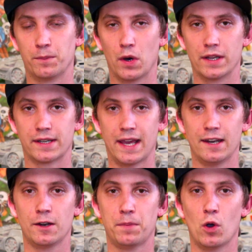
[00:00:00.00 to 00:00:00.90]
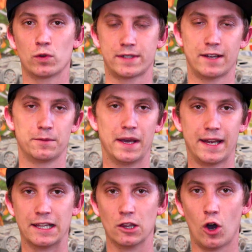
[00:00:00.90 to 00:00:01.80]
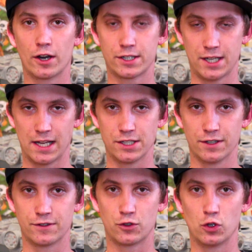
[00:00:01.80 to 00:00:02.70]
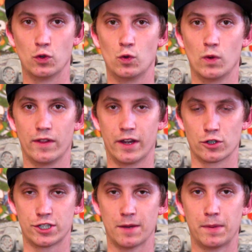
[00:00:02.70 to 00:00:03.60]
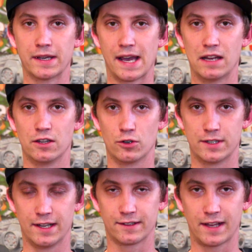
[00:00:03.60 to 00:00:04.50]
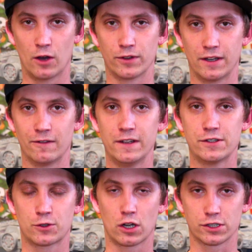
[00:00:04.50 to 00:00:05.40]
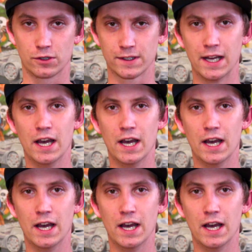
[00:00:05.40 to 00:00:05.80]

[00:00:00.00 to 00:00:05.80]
but Canada Post has made a lot of changes to their shipping and their discounts and fee structures.